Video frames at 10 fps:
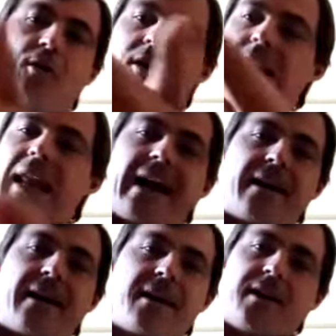and Lange
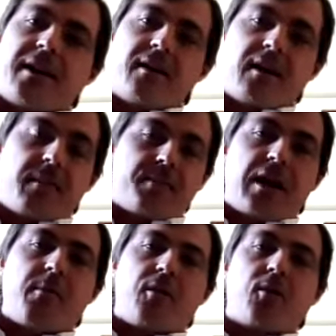and
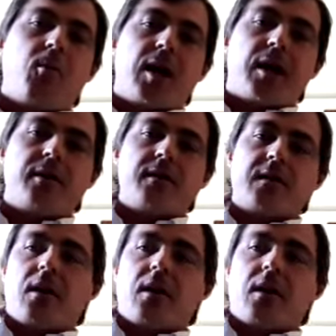Piedmont wines